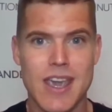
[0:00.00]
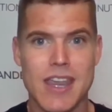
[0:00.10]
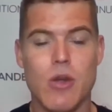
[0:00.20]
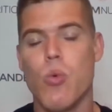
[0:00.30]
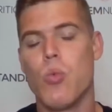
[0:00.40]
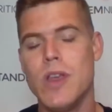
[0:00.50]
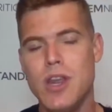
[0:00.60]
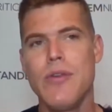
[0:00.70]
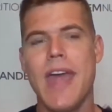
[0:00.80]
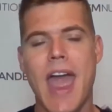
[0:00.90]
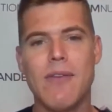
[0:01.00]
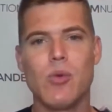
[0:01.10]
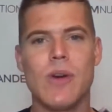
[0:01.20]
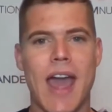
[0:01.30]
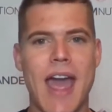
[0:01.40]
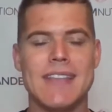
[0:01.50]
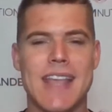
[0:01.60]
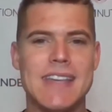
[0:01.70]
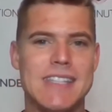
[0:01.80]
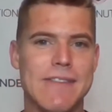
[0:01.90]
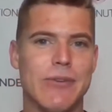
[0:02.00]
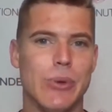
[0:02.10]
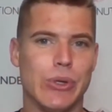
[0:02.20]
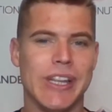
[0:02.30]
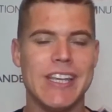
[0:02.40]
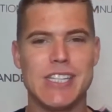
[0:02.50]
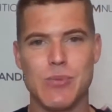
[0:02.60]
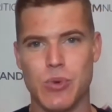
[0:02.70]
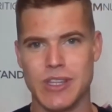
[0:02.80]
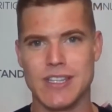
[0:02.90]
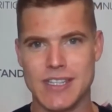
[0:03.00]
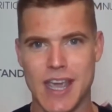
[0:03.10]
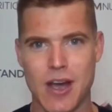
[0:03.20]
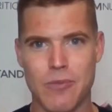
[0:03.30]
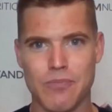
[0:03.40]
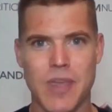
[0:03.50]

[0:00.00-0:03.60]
You know, we know that everyone has a different relationship with the scale,